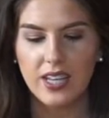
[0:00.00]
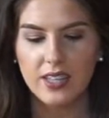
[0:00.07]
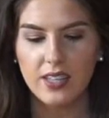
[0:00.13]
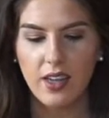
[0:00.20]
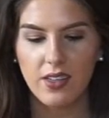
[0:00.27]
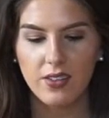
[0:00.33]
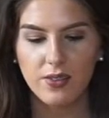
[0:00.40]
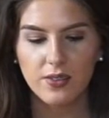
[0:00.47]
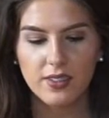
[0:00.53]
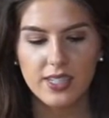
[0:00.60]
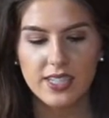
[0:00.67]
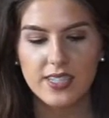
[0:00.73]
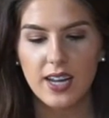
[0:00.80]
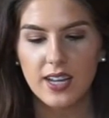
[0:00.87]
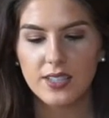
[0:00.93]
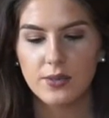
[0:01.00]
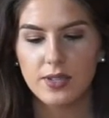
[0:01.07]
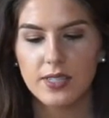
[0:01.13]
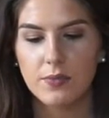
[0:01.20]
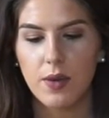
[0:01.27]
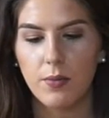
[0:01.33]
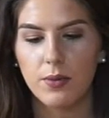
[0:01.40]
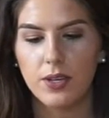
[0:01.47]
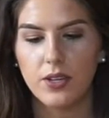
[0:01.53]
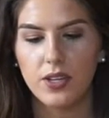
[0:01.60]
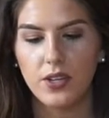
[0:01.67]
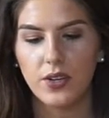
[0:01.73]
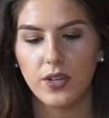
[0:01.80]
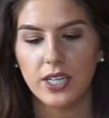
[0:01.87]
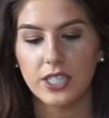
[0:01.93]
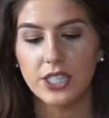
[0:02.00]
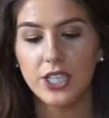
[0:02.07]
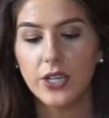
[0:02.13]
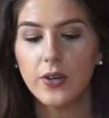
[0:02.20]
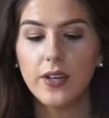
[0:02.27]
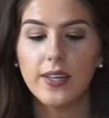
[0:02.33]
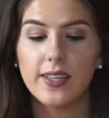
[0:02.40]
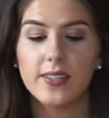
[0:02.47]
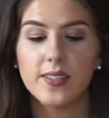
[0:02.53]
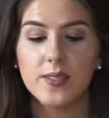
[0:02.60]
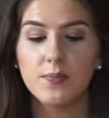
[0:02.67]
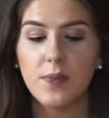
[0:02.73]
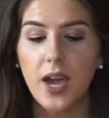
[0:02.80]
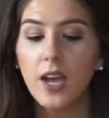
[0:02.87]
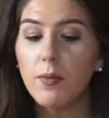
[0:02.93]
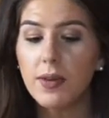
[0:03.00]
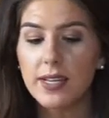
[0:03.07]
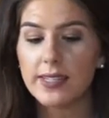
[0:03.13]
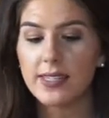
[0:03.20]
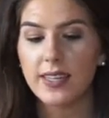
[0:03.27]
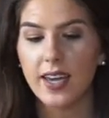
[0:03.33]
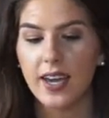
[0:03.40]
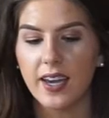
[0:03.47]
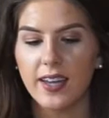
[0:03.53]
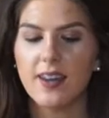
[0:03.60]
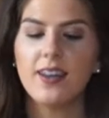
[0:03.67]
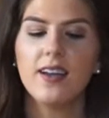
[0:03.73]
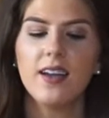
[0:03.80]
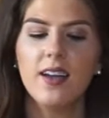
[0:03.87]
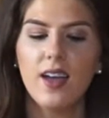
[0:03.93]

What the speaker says: This next one is Maybelline New York too, and this is Baby Skin